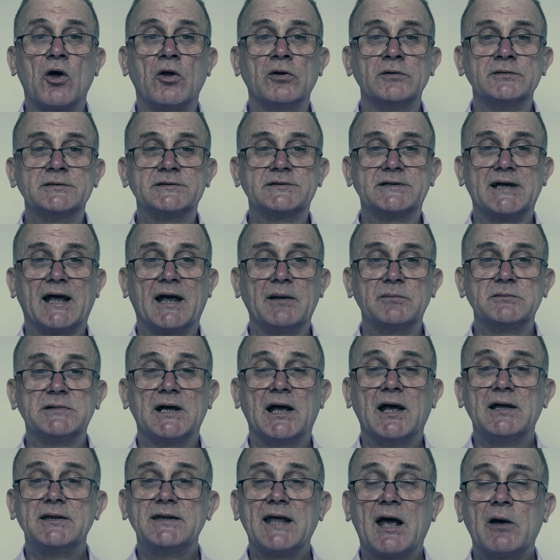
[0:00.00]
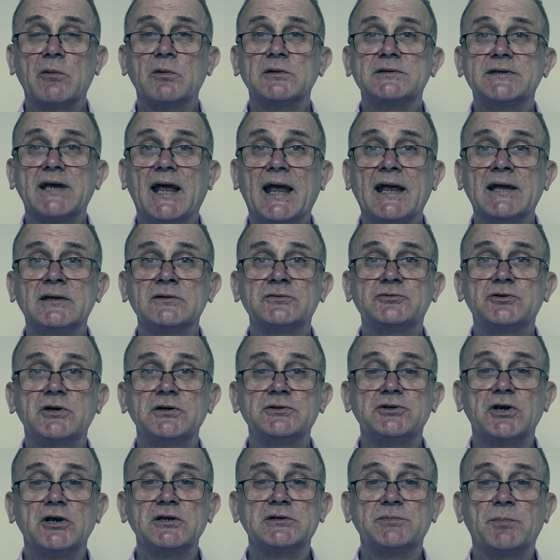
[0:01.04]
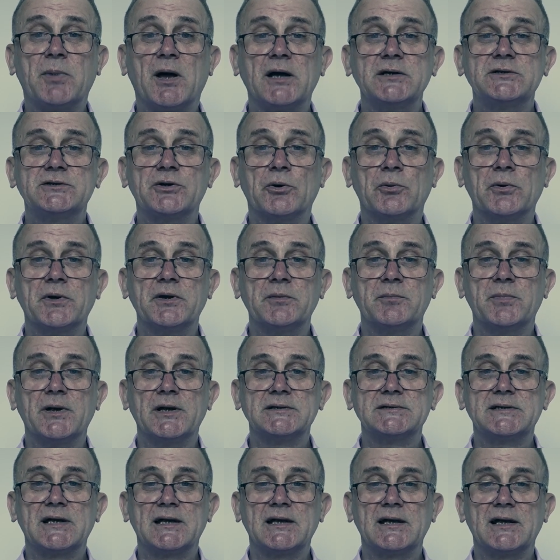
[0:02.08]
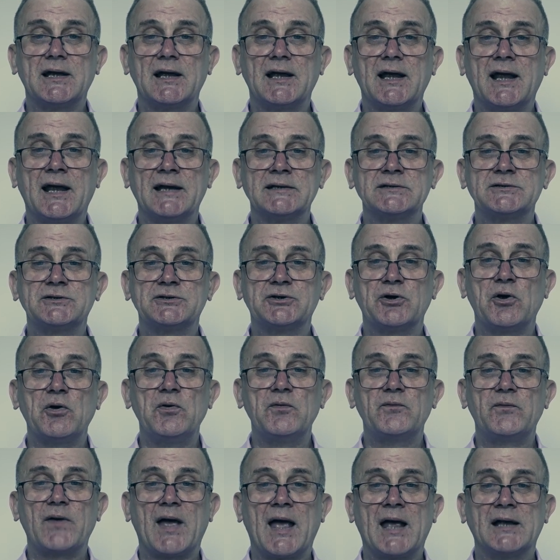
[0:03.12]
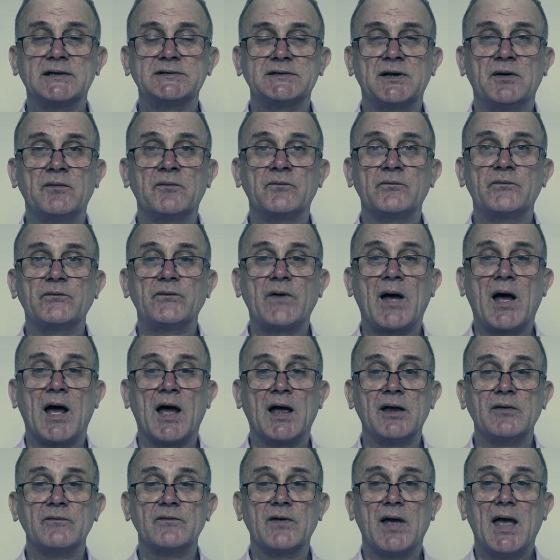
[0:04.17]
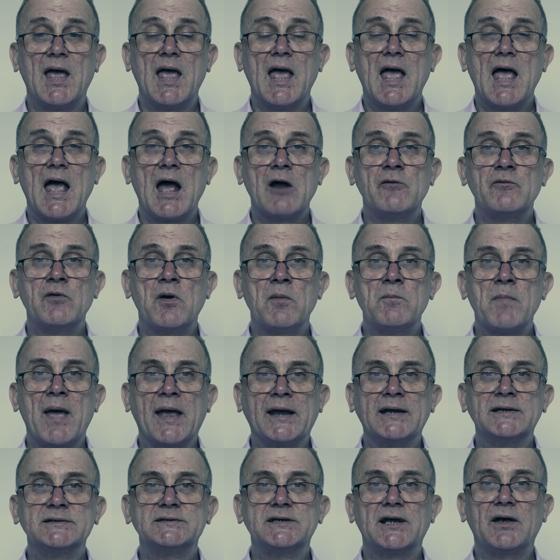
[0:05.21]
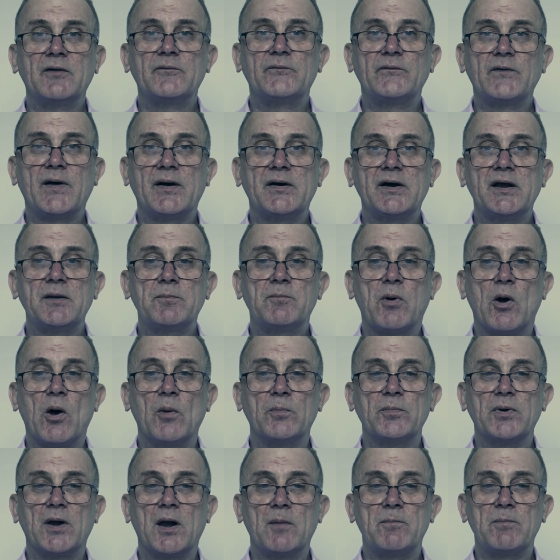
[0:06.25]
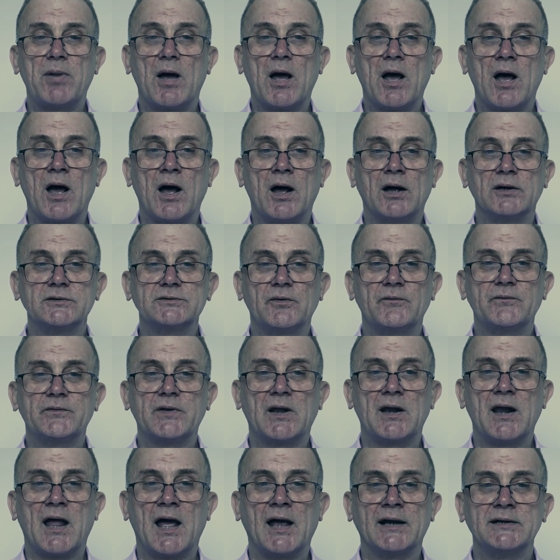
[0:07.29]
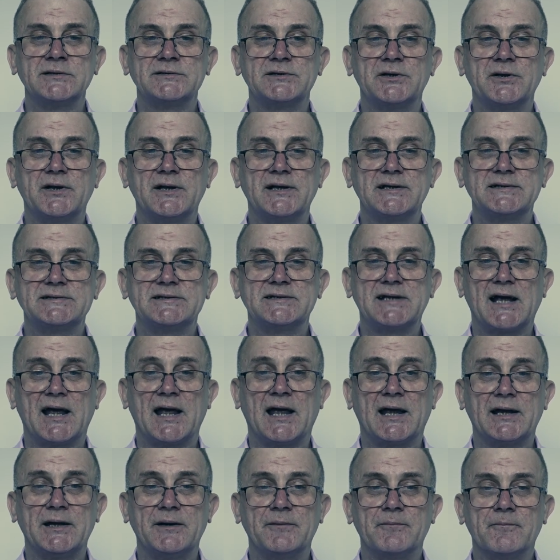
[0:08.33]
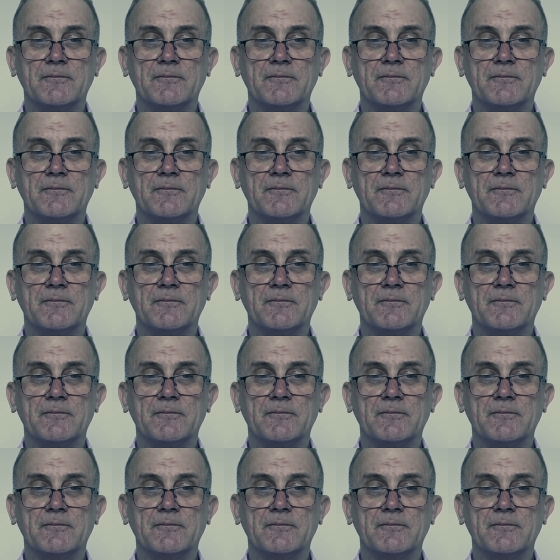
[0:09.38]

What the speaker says: concept that was introduced by Toy Biz in 2005 and remains a very popular part of the line to this day.